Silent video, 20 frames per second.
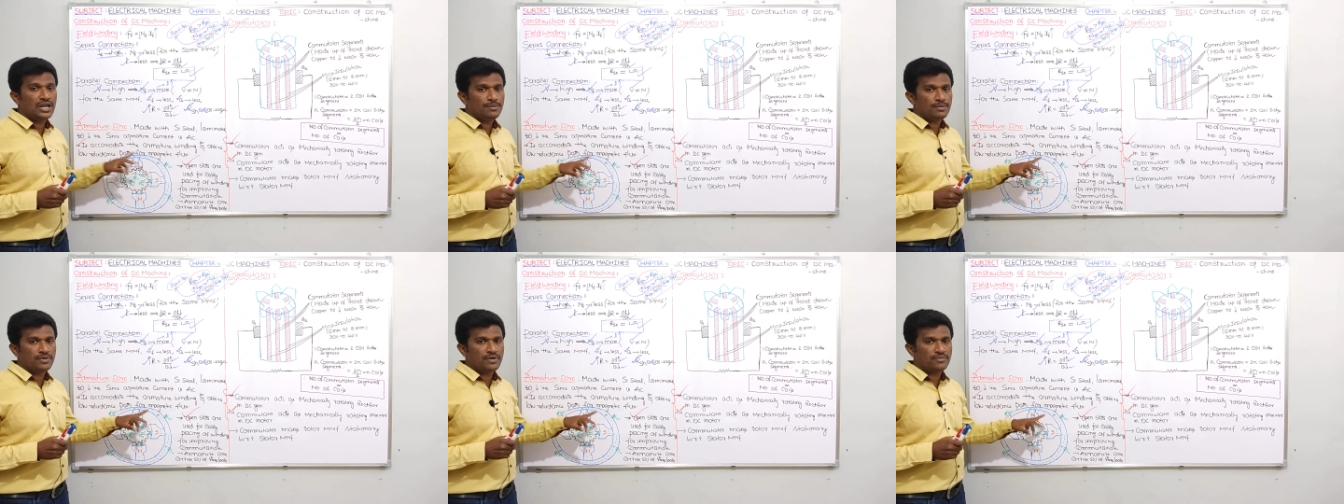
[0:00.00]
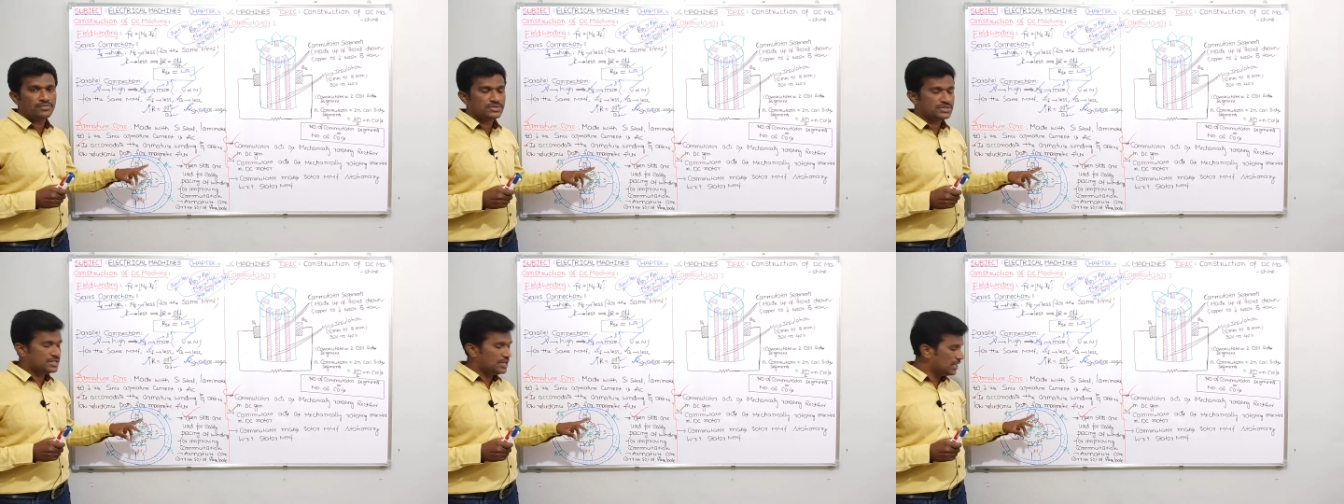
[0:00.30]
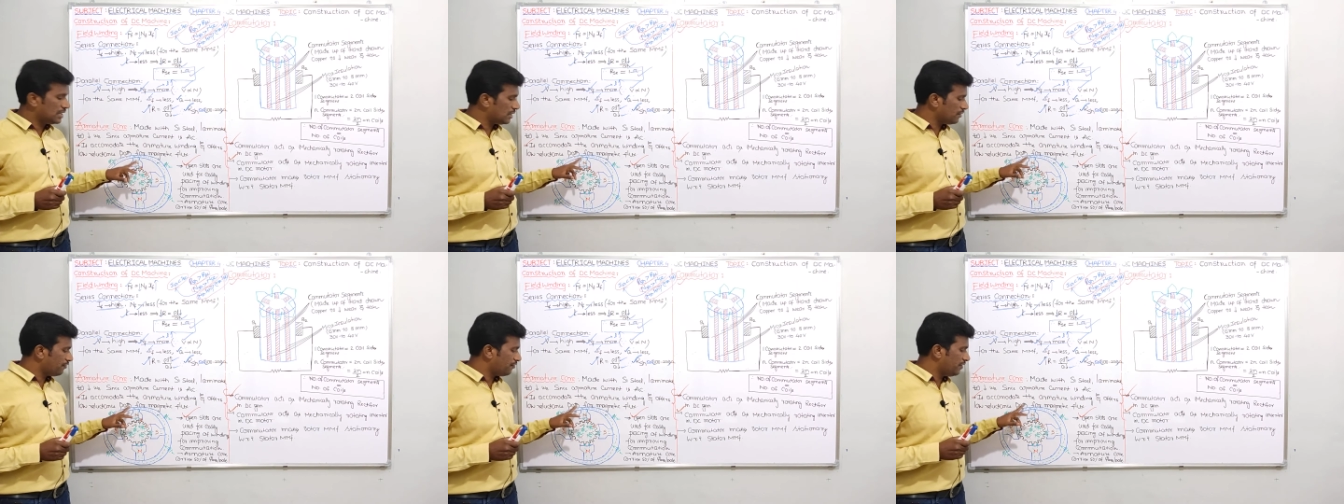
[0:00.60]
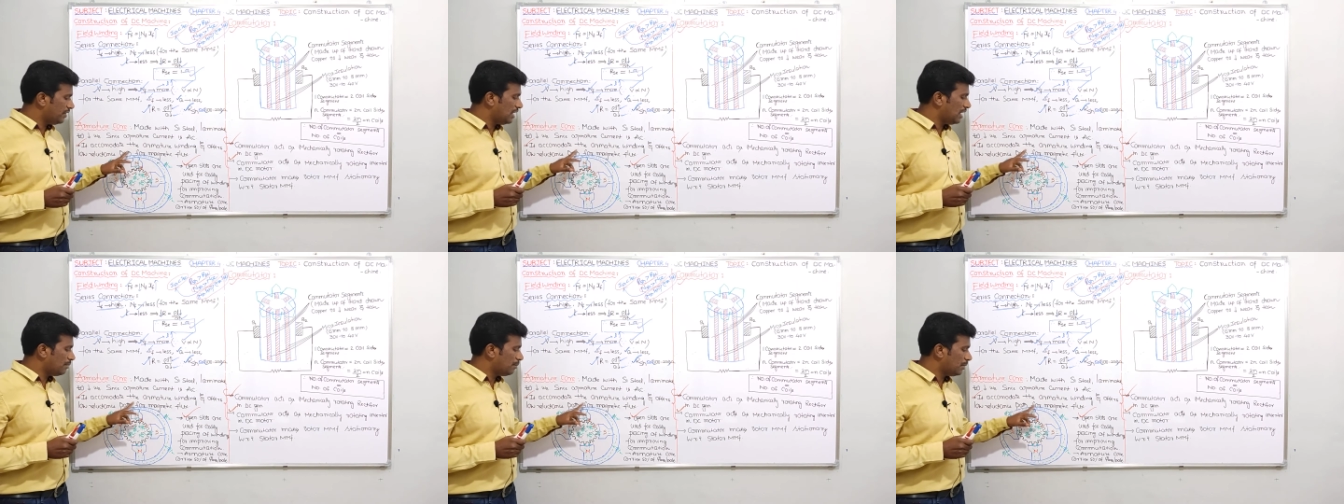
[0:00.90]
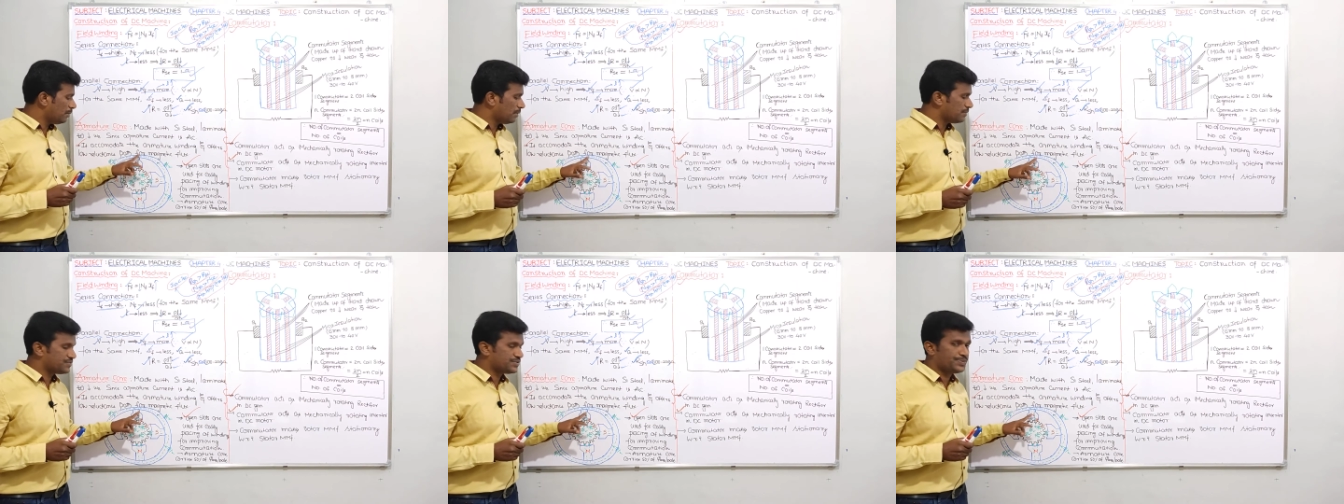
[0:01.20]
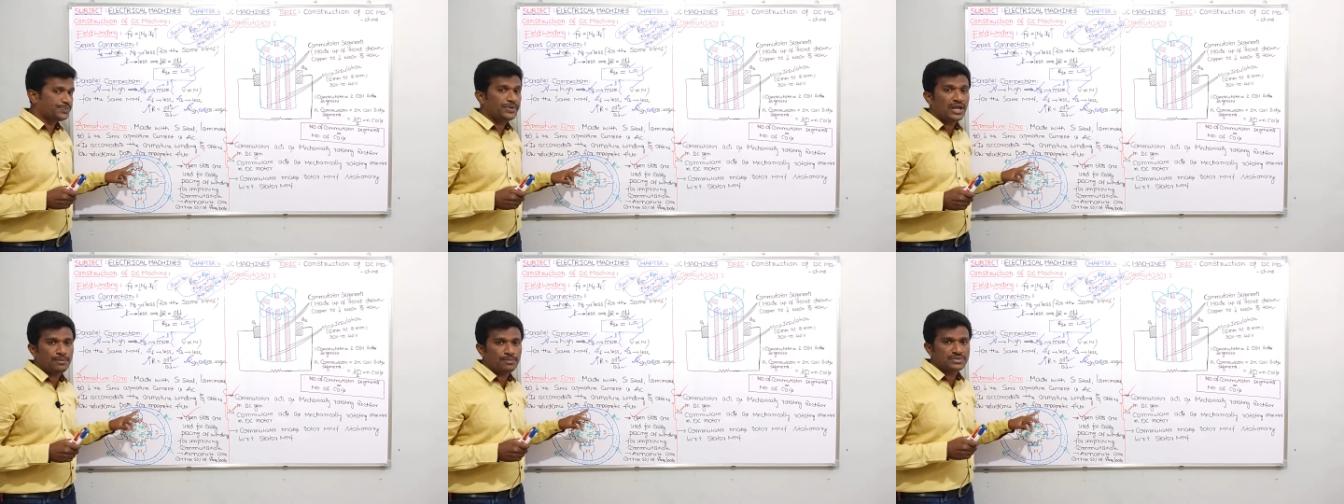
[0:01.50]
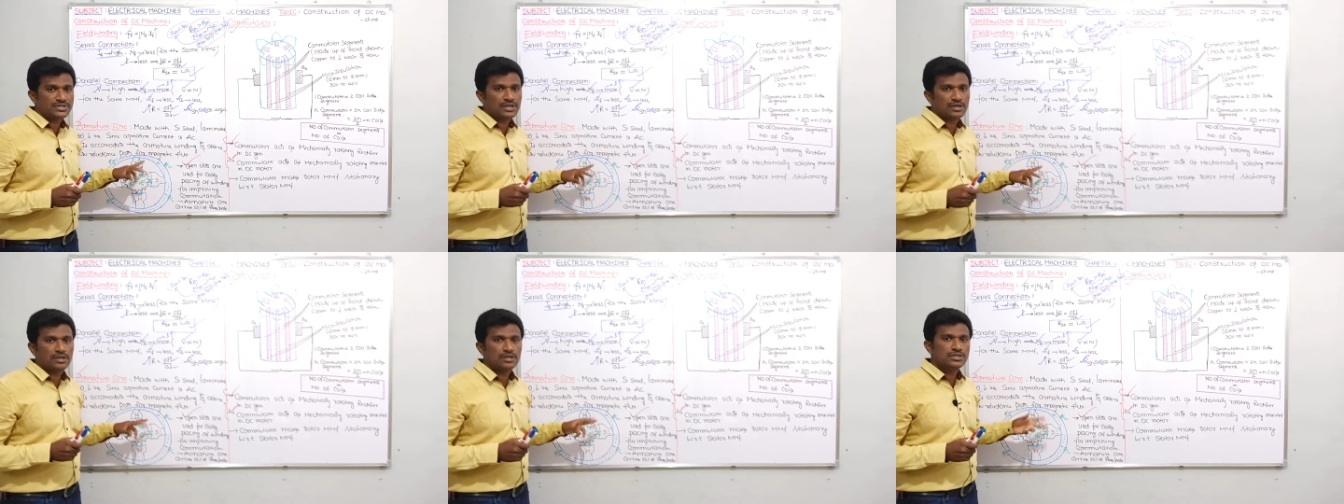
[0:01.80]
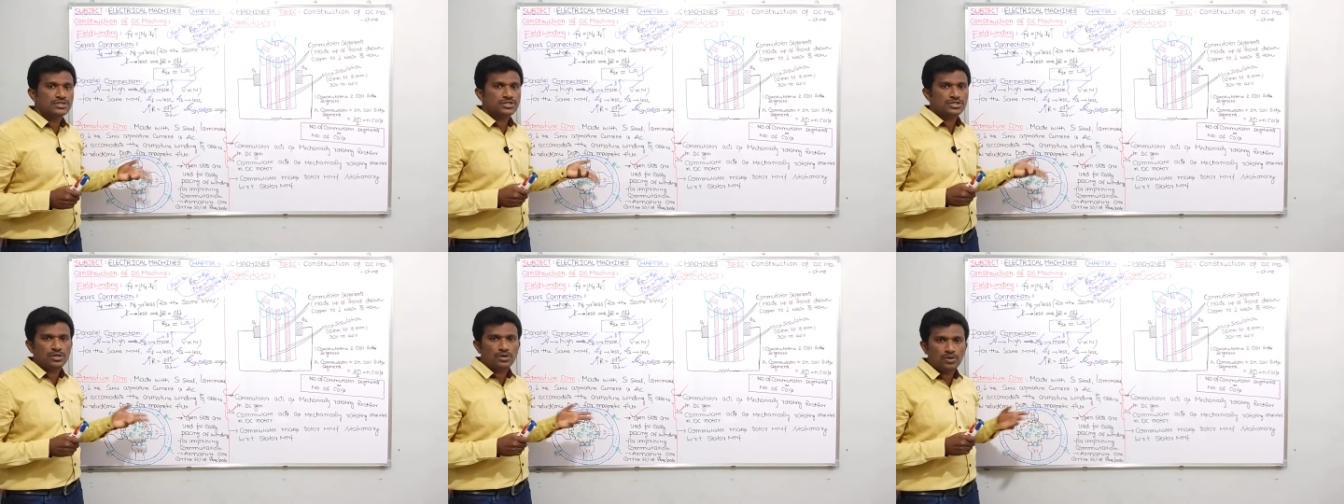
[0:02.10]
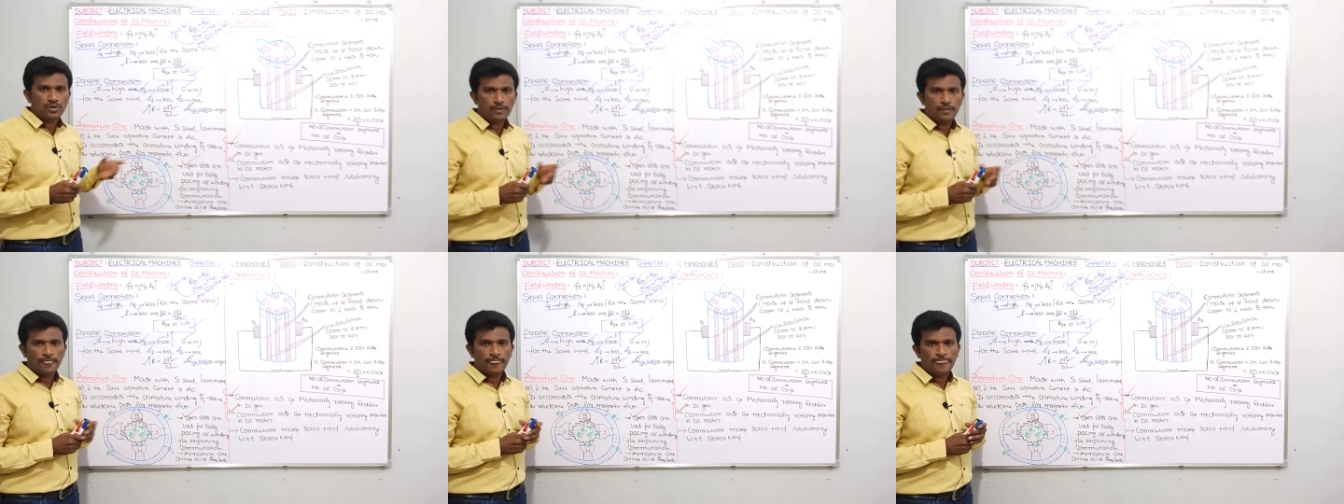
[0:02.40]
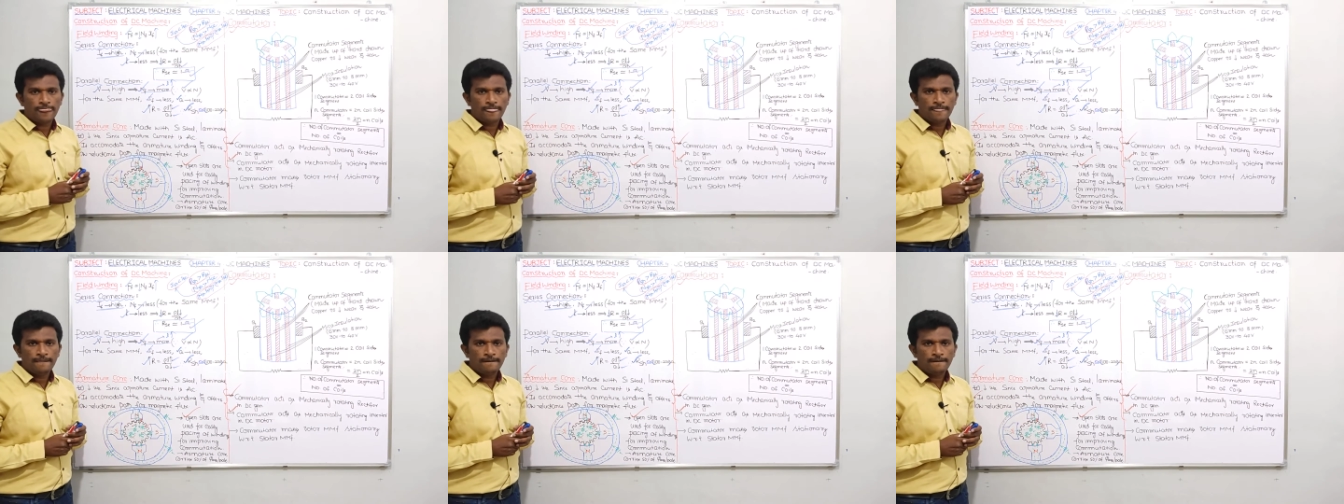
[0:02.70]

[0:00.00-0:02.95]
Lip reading: MMF speed I am saying 0.